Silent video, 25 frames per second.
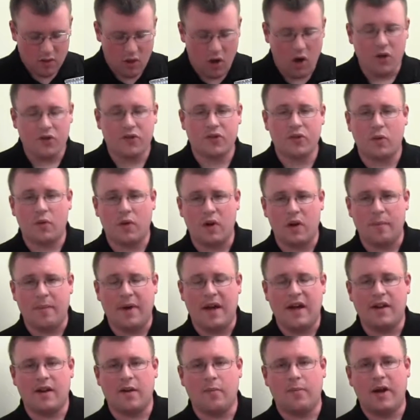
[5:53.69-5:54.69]
Also, when I'm
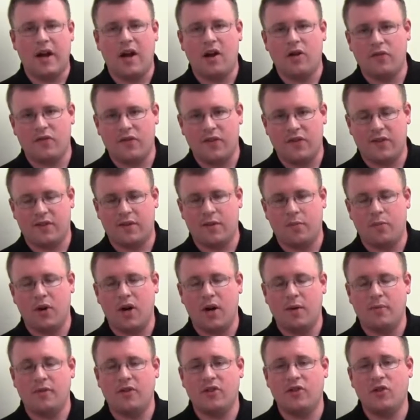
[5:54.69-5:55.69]
out and about, this
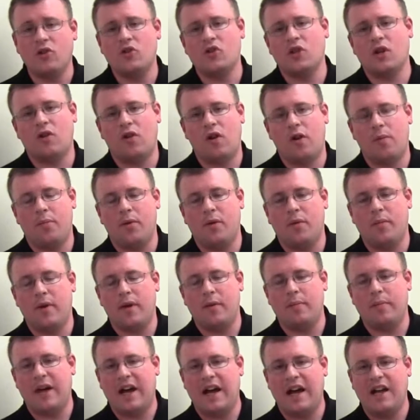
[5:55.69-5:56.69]
compartment is usually where I put
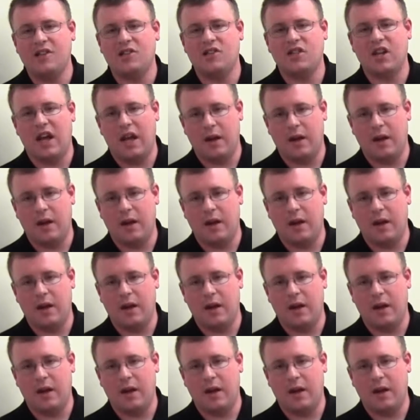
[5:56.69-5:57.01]
my badge